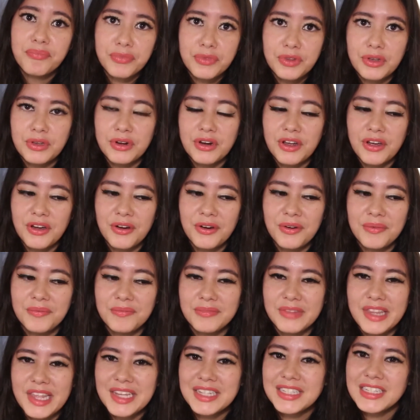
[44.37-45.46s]
you know,
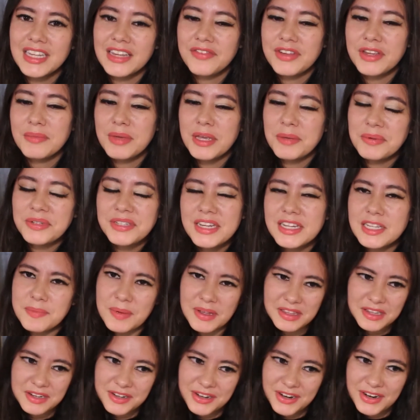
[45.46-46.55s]
Thanksgiving, people say it's
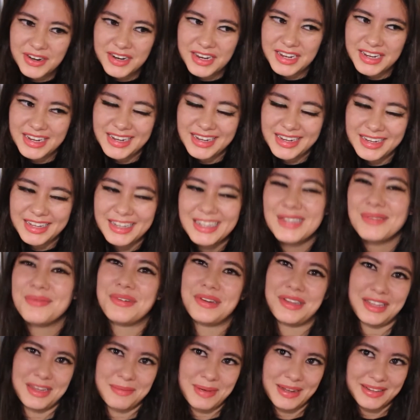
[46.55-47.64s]
about the turkey. It's
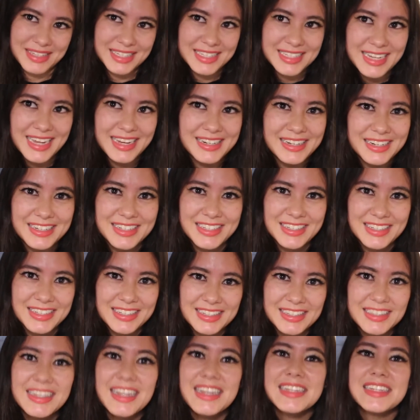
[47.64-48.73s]
really about the side
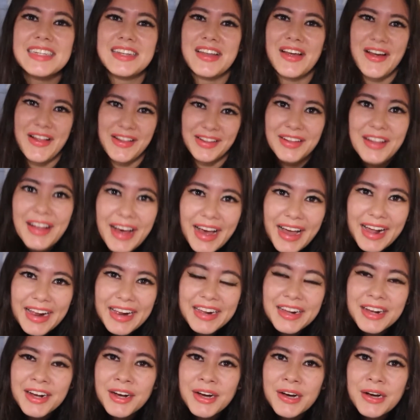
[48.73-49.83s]
dishes. Let's not lie.
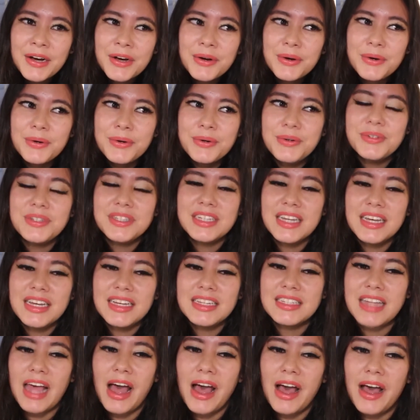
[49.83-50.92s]
Who
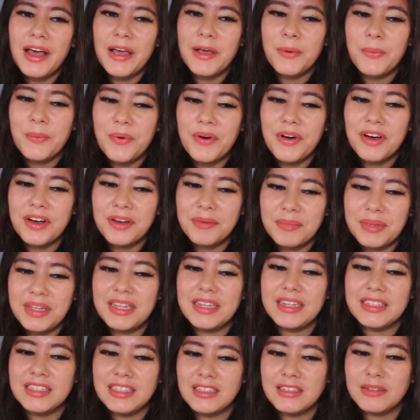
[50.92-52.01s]
says I want
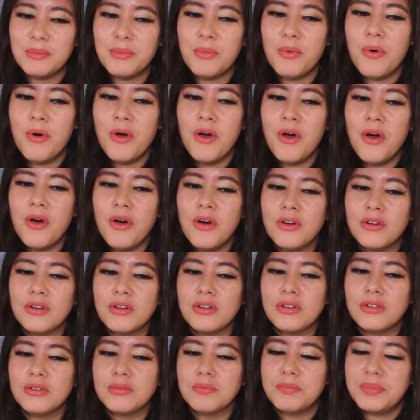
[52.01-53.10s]
me some
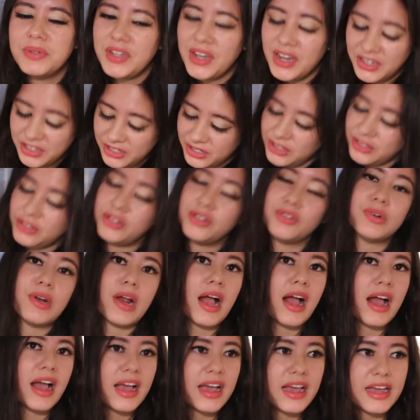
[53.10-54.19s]
potentially
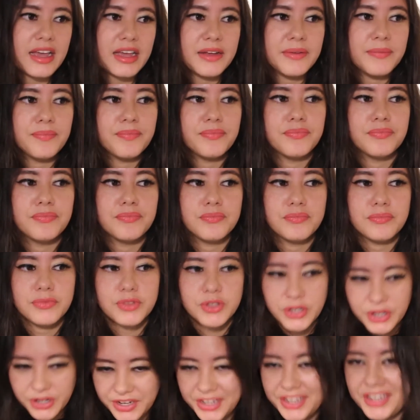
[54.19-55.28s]
dry
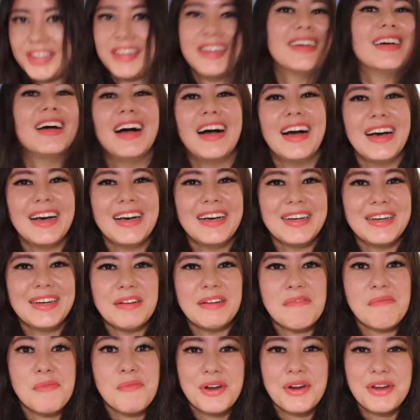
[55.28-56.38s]
turkey
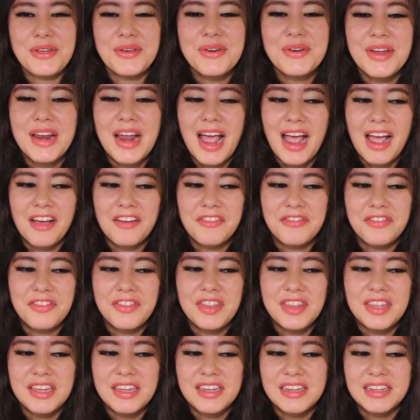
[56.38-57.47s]
when you could have
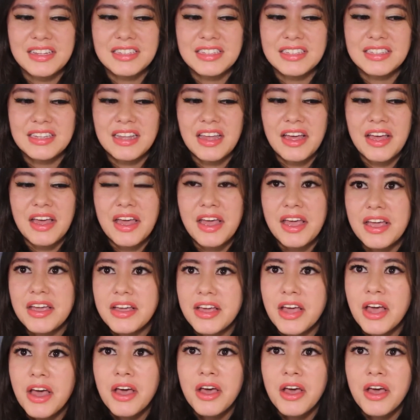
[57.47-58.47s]
things like